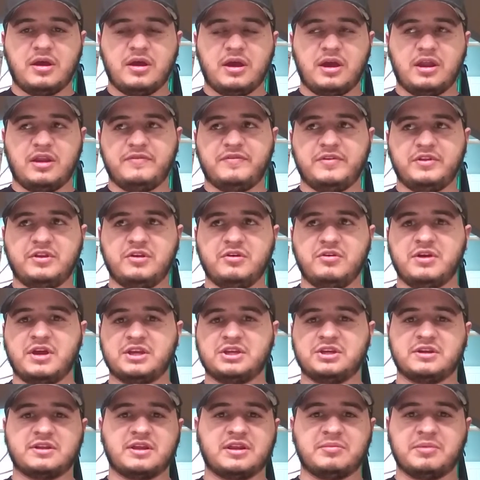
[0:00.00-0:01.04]
and if you do, you
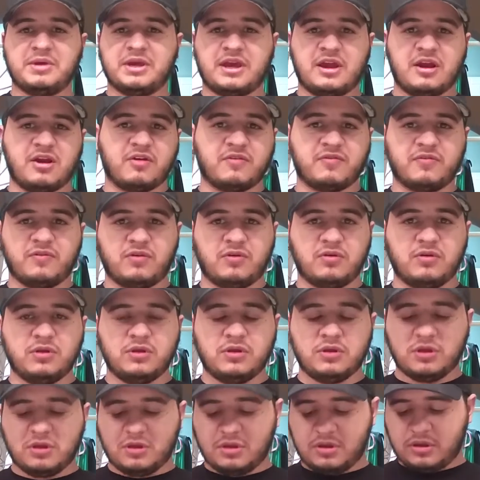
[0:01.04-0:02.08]
just have to be
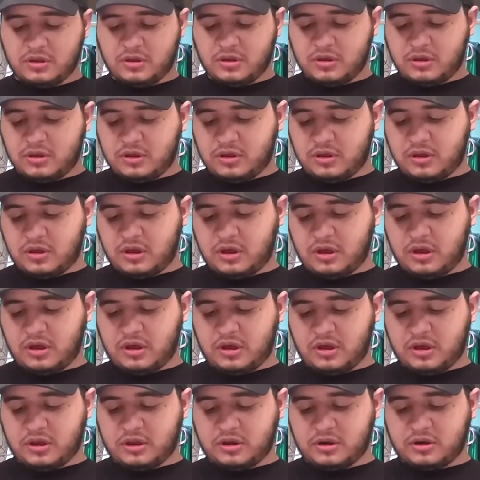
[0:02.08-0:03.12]
careful.
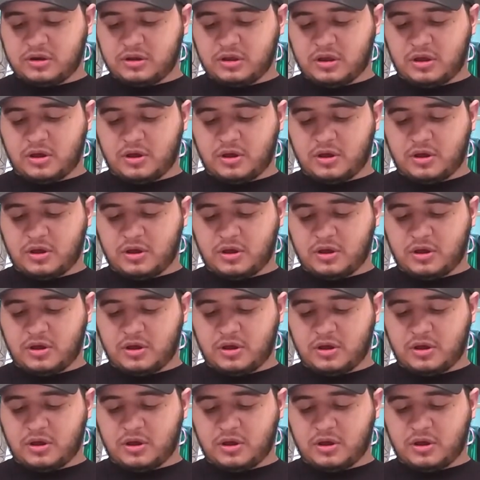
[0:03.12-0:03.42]
And it's